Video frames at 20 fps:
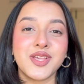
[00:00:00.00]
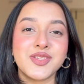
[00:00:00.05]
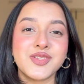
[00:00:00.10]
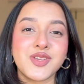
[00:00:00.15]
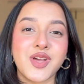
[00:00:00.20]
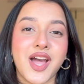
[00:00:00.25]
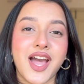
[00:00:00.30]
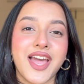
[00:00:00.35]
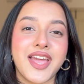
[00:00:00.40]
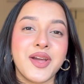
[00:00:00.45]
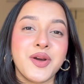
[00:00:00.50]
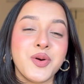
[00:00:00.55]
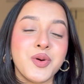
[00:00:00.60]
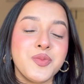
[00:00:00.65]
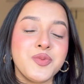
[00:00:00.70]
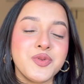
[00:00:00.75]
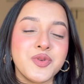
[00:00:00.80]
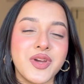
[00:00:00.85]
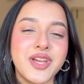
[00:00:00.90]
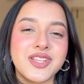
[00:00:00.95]
So I
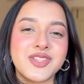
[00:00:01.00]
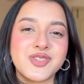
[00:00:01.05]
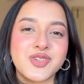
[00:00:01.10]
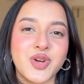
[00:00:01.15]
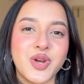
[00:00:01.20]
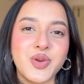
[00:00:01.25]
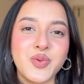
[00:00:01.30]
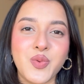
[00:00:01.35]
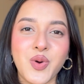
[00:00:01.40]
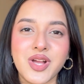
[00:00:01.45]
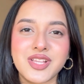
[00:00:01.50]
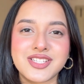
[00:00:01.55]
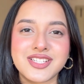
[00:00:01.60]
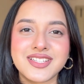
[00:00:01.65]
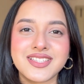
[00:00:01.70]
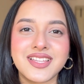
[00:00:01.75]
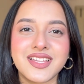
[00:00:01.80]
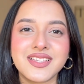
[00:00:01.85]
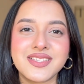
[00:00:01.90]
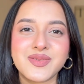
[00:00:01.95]
hope you enjoyed
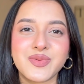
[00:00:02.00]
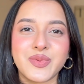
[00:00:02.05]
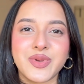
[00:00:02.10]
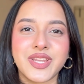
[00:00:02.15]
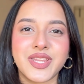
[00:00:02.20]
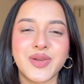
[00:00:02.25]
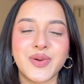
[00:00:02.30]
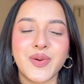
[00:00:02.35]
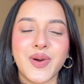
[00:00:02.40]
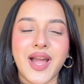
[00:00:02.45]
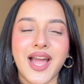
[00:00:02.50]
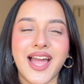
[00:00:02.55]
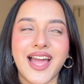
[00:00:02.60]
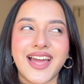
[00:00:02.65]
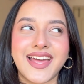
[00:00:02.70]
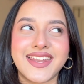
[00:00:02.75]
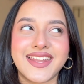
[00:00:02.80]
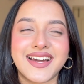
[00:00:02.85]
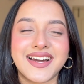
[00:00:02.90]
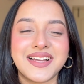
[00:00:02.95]
watching this video,
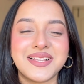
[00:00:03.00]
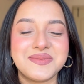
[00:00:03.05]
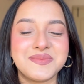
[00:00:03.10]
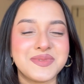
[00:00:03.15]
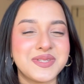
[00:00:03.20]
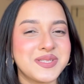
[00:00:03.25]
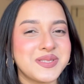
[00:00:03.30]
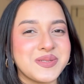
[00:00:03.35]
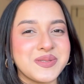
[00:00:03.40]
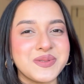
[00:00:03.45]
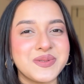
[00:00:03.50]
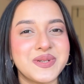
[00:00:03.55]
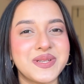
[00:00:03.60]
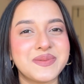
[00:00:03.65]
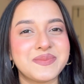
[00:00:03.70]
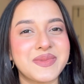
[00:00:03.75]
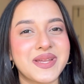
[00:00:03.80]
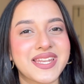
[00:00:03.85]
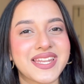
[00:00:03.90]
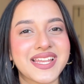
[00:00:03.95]
and I'll meet you
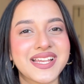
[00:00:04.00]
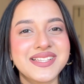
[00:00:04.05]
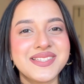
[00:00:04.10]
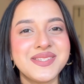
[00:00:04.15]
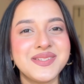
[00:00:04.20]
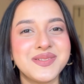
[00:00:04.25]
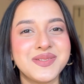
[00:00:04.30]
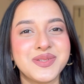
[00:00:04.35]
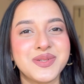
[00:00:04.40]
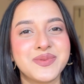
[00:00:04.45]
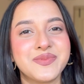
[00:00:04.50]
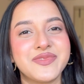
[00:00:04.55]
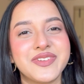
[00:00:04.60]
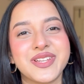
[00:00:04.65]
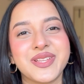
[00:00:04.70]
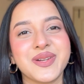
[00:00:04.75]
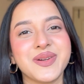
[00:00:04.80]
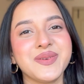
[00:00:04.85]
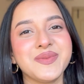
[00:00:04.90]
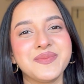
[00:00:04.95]
in my next YouTube
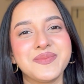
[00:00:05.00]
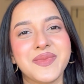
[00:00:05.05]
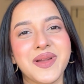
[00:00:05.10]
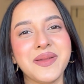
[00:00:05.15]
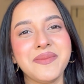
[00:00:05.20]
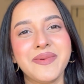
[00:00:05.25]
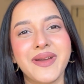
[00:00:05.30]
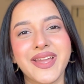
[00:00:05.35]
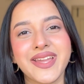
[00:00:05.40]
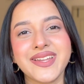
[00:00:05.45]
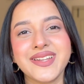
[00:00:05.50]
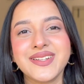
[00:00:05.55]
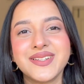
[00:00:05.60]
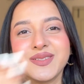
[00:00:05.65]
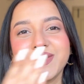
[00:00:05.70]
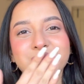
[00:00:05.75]
video. Bye bye.